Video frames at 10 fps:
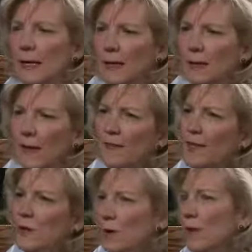uh, I
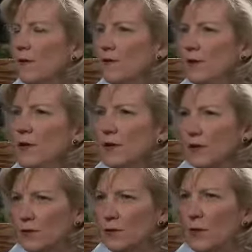think one of the
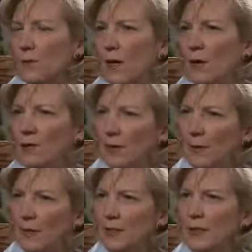fears about
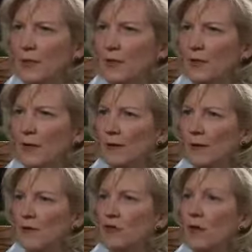coming together and,
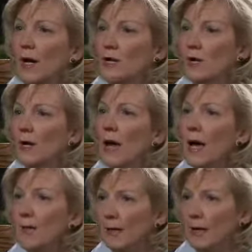and trying to
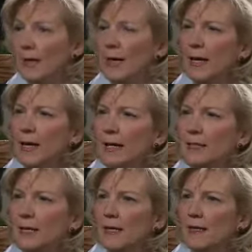accommodate is
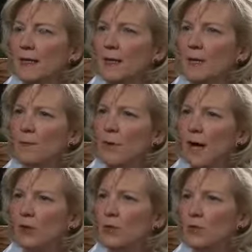that the
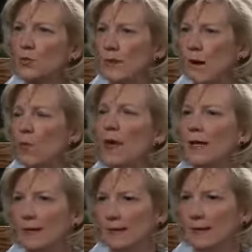moderates will not win